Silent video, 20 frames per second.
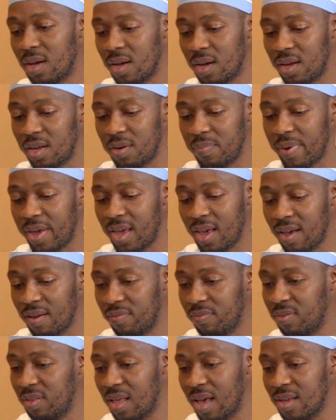uh, it may
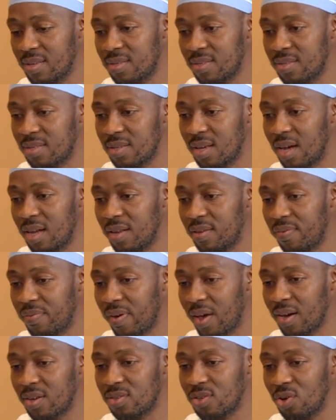have less an
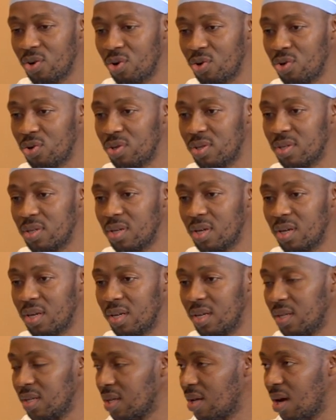effect on uh,
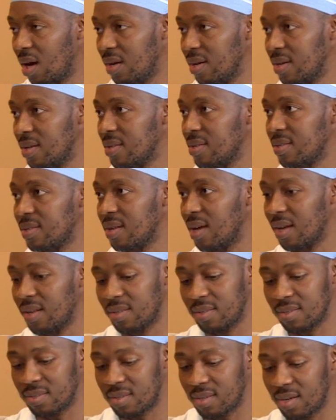incontinence
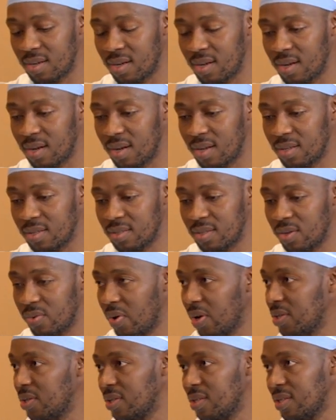and, uh, and
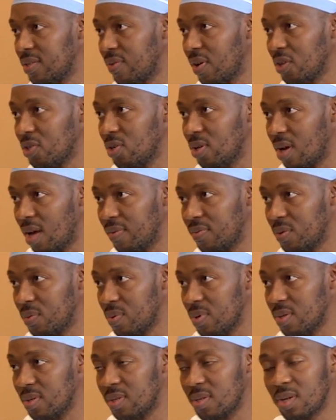erectile dysfunction
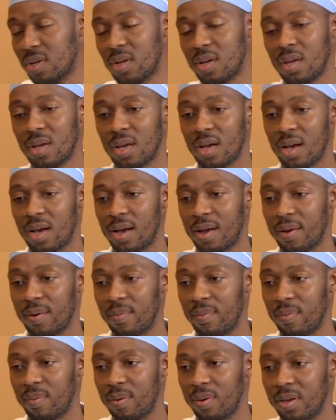afterwards. Mm
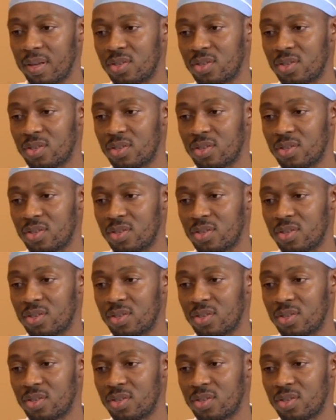-hmm.